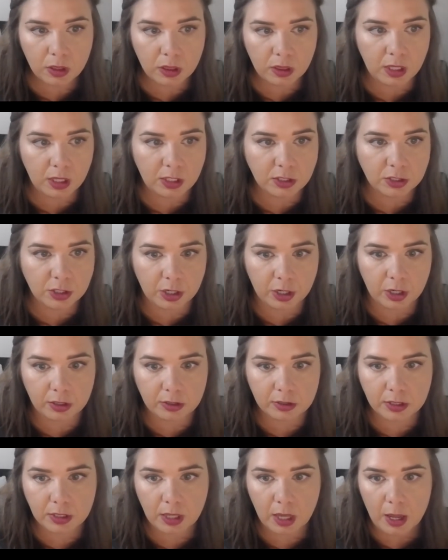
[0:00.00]
these
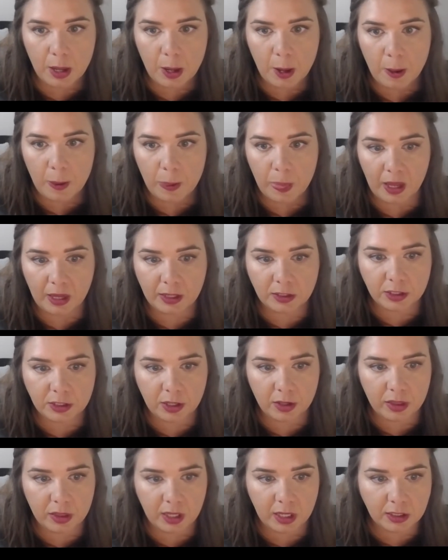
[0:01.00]
girls. And
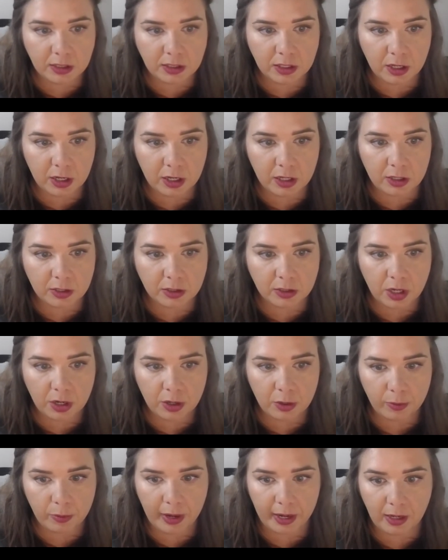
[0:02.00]
so these girls
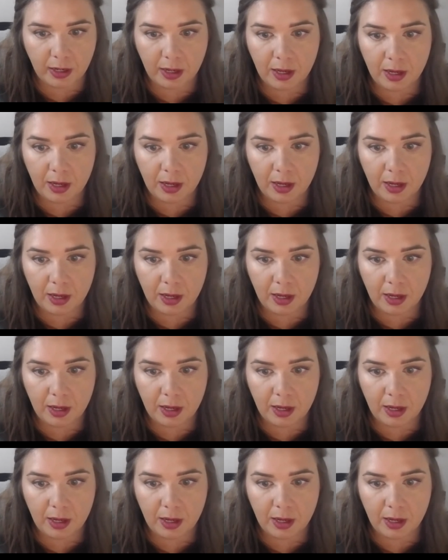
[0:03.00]
right